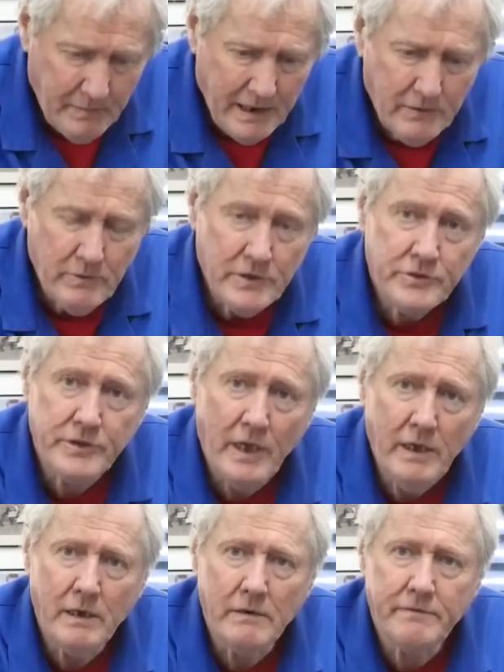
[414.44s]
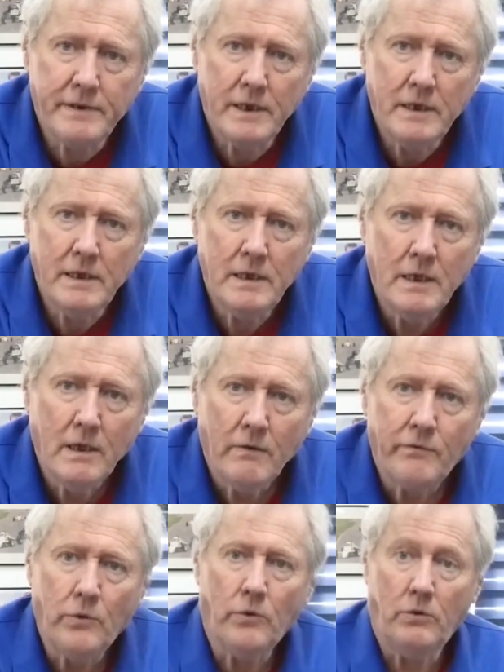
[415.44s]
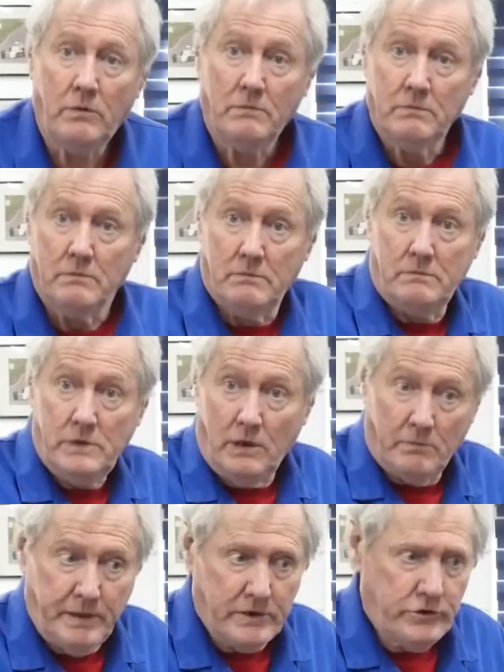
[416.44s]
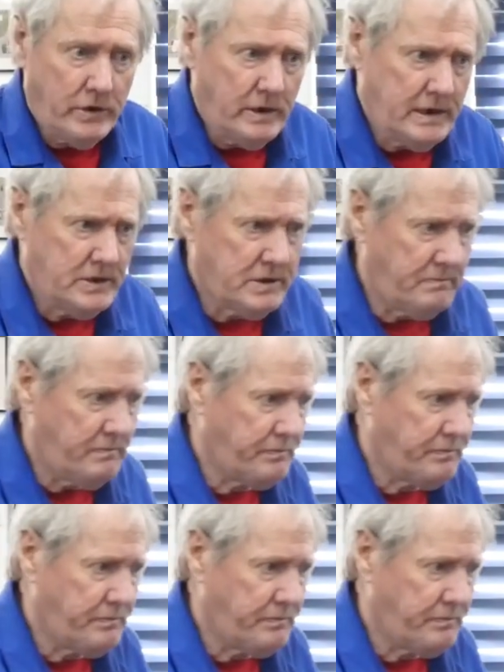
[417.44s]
being reserved for, you know, big journeys.